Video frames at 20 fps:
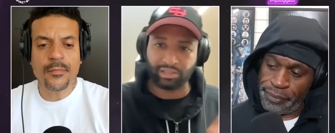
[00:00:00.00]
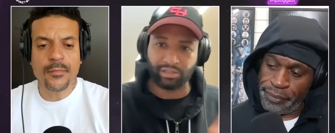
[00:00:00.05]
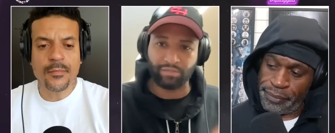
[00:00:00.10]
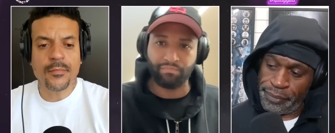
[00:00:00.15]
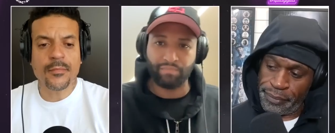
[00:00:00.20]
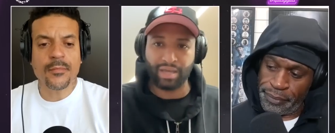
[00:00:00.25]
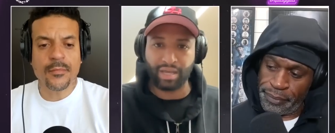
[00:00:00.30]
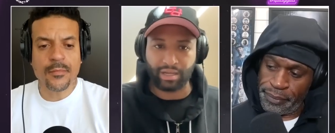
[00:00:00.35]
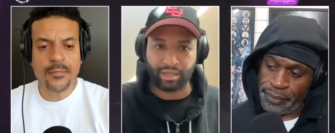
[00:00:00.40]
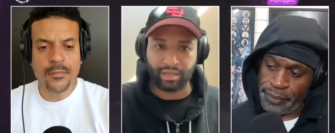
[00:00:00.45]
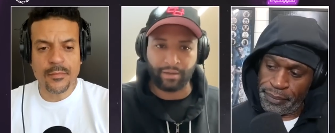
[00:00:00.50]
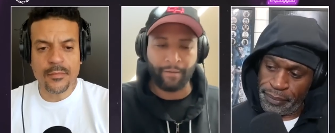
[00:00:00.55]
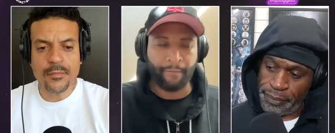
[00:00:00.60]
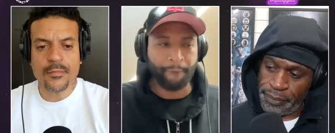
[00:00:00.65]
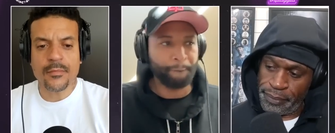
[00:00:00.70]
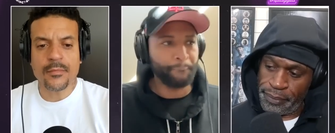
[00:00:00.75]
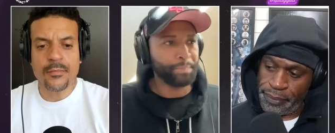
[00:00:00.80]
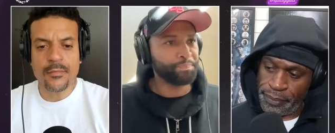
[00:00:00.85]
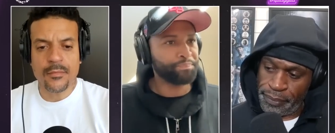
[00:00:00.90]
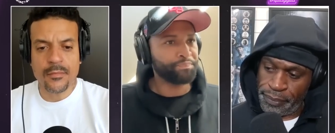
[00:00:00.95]
Speaker 1: of media.
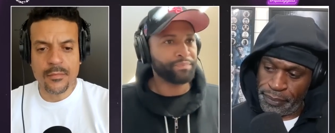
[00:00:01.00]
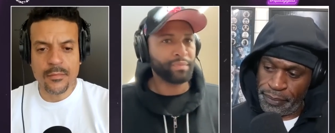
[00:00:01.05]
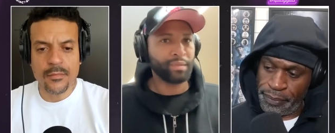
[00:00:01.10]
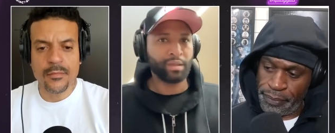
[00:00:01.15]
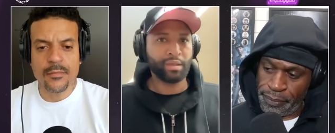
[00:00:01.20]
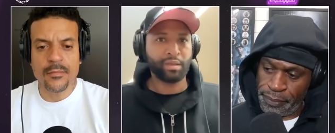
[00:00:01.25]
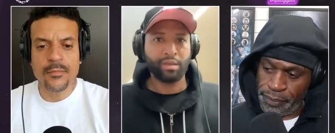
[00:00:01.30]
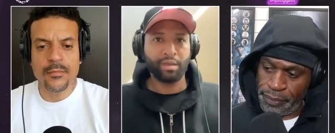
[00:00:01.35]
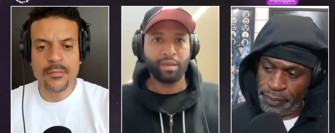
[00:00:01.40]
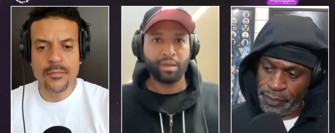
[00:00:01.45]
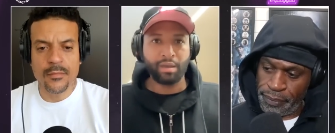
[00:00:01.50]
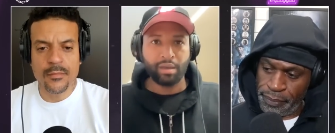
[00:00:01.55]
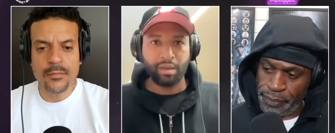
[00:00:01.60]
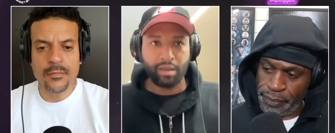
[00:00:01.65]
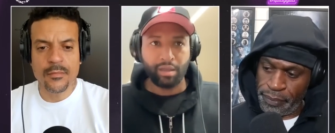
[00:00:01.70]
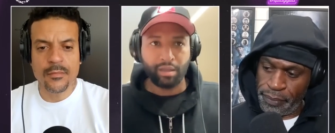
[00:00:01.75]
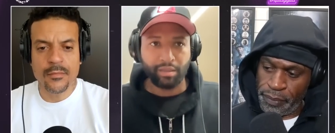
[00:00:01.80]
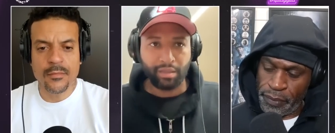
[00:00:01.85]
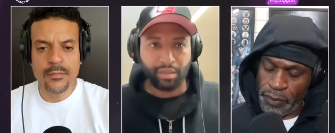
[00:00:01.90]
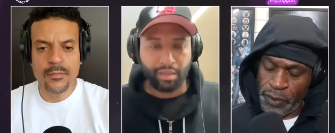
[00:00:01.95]

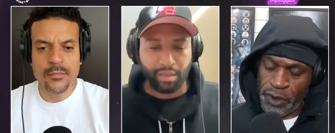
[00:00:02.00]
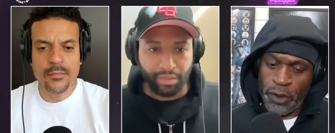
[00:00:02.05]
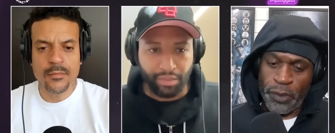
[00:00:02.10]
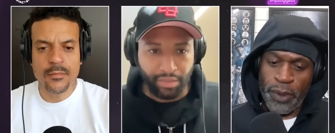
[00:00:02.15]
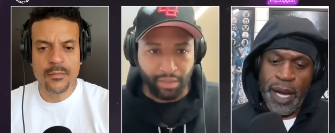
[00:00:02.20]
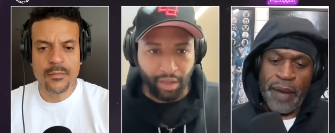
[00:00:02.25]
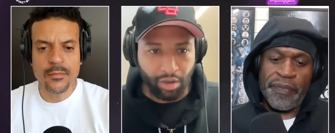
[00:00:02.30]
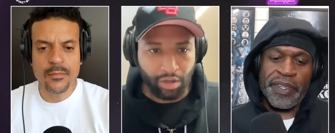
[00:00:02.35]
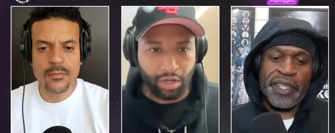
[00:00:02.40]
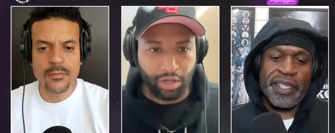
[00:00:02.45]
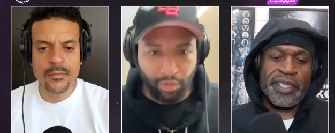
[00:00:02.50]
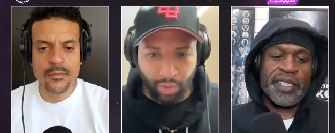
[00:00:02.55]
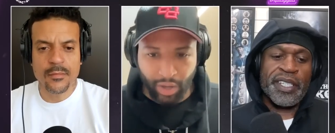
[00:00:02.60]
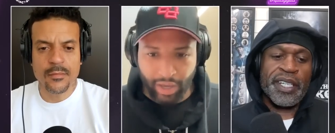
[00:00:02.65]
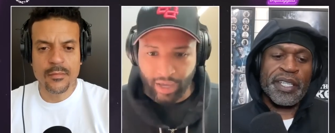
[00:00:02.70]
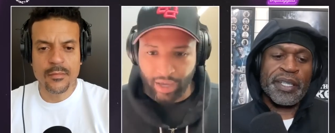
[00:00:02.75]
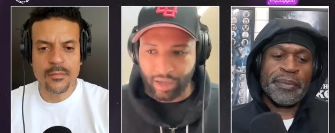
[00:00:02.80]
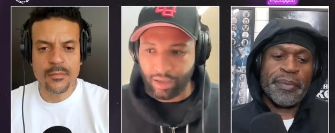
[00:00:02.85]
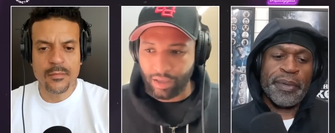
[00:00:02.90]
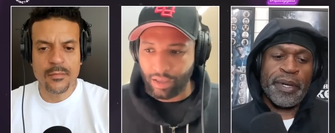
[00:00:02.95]
Speaker 2: It's a wrap. The only
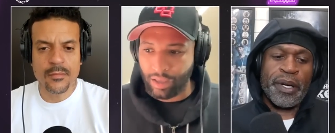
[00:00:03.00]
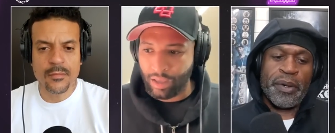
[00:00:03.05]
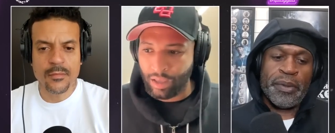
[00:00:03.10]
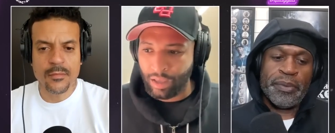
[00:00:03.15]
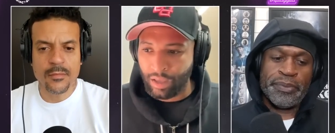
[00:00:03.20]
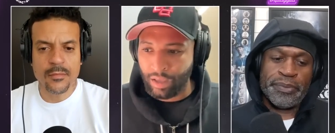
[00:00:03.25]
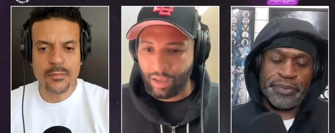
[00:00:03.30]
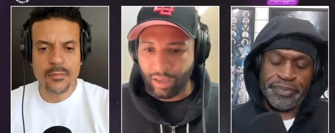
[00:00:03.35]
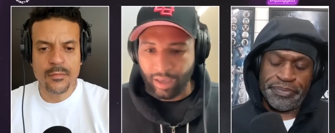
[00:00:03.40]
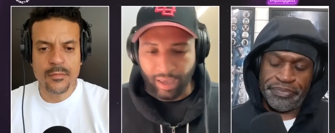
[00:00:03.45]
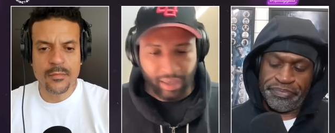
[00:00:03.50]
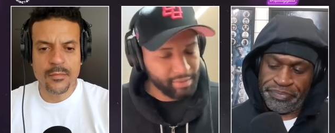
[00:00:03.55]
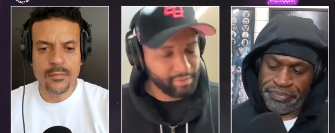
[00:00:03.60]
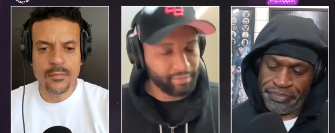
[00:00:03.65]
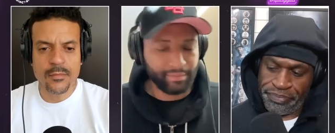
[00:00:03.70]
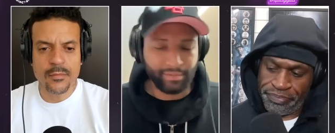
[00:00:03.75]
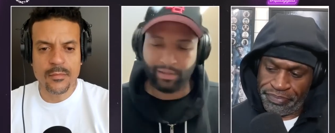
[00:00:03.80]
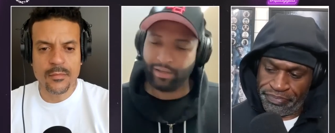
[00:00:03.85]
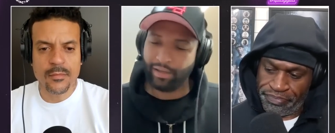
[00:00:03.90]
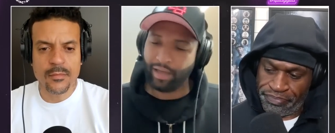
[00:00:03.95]
way, bro.
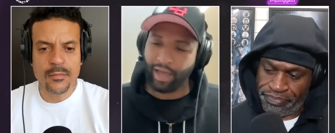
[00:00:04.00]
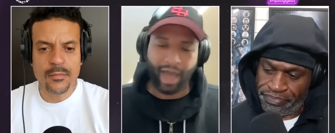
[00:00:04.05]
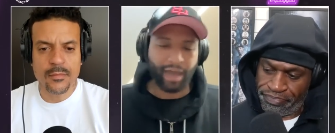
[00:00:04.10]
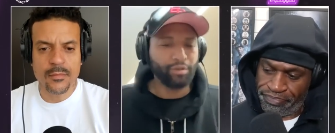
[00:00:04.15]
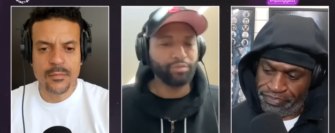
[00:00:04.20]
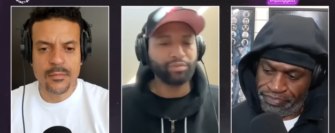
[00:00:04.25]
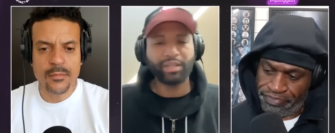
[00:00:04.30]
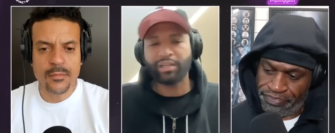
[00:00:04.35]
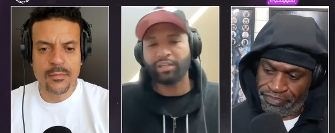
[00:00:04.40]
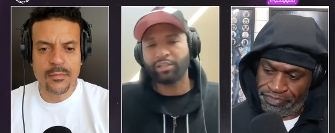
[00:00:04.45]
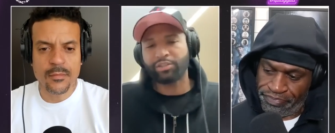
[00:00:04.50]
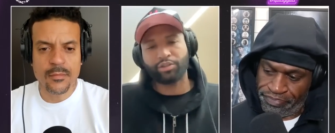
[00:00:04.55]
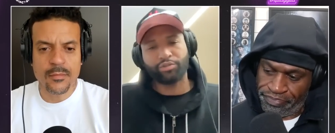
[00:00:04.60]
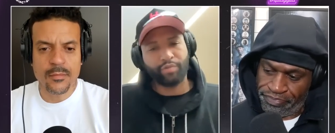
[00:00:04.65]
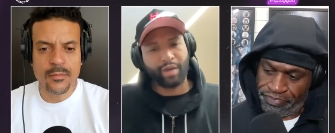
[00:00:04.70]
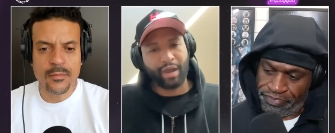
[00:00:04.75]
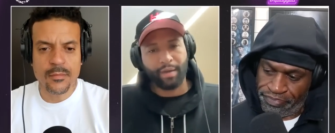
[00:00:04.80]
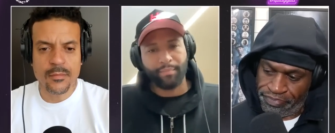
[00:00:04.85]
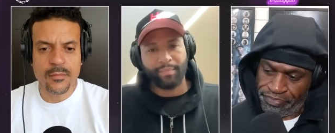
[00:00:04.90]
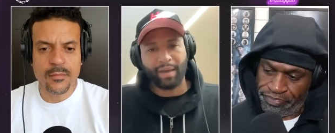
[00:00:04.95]
Speaker 1: I don't think it's a
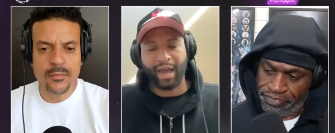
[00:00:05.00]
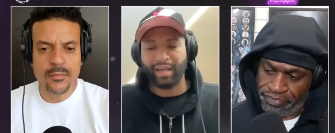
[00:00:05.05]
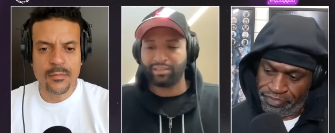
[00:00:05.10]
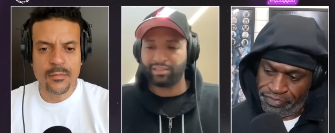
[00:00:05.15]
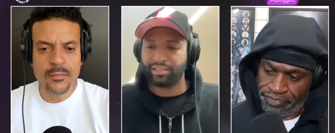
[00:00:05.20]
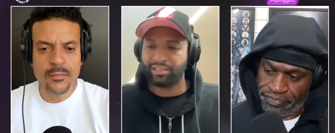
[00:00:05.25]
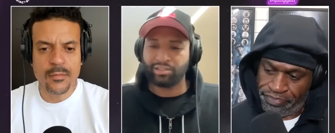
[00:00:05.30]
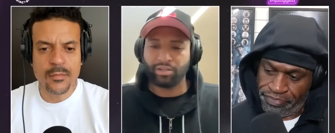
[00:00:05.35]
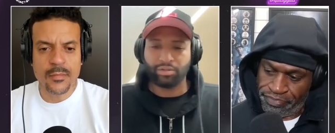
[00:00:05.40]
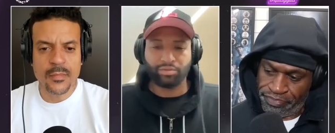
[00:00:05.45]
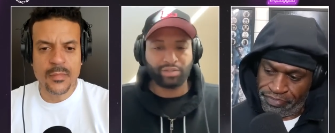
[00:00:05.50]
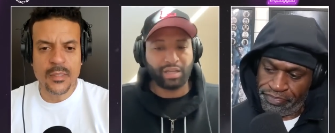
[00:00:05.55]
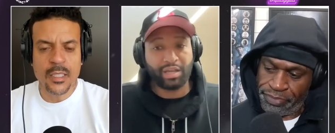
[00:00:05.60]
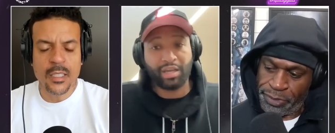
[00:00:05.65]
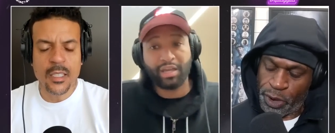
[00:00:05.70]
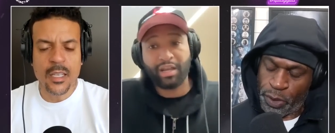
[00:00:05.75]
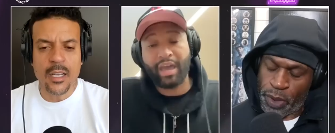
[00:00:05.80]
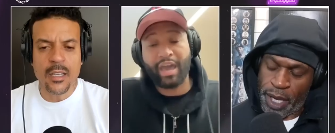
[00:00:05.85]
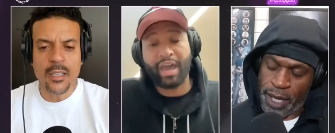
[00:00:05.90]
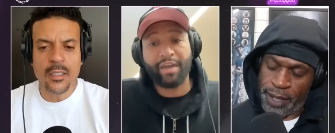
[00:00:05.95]
wrap. I just don't think
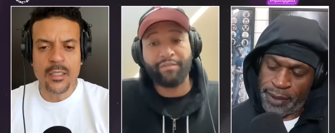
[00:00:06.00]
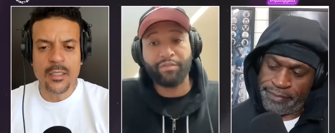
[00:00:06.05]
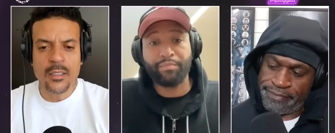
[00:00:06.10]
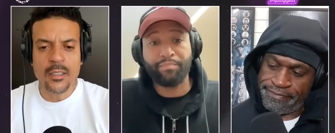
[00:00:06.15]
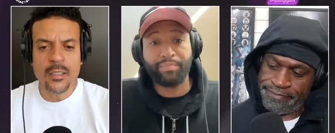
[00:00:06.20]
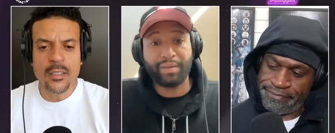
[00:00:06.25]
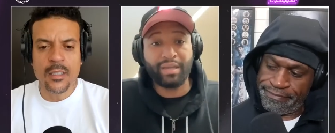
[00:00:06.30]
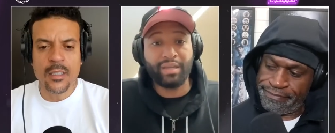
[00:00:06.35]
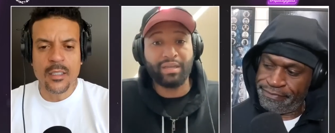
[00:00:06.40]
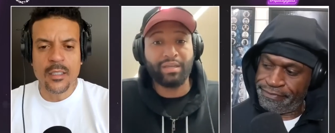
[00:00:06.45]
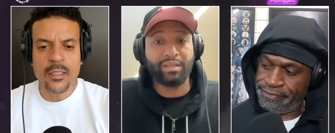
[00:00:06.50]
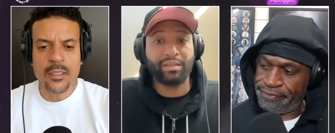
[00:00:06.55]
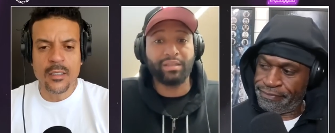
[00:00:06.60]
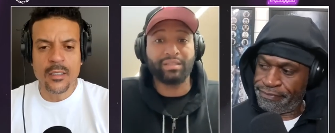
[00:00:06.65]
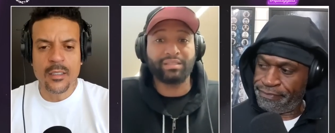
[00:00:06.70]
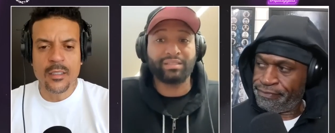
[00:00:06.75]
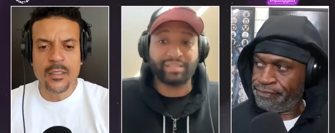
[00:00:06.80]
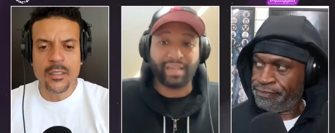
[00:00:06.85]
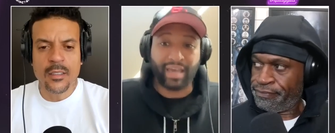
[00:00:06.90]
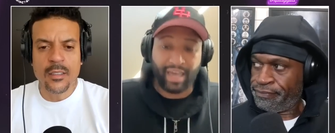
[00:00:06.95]
it'll ever be the
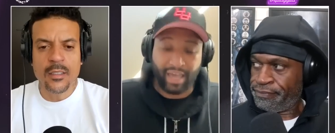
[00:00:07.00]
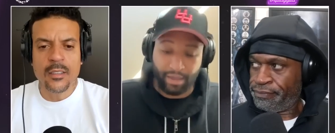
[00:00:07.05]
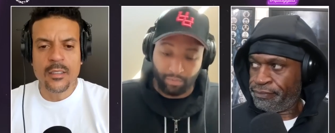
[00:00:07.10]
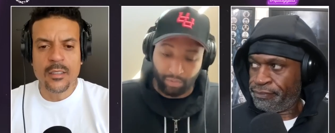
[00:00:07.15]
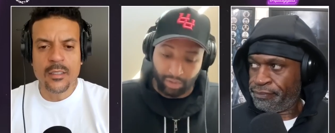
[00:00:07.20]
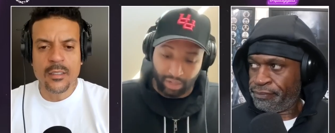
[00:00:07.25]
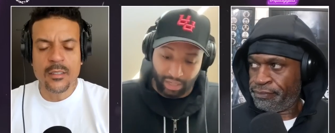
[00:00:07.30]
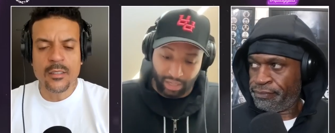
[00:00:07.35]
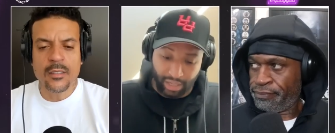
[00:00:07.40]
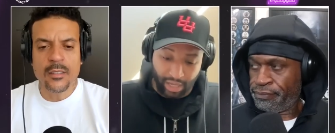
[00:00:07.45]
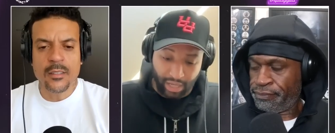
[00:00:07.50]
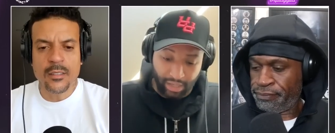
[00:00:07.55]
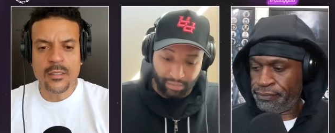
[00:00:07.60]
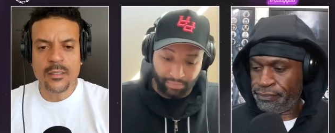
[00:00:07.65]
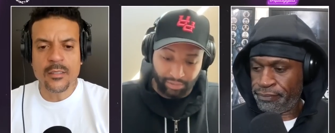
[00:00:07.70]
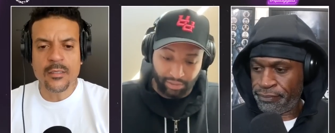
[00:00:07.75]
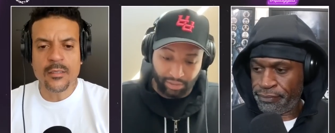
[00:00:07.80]
same when it comes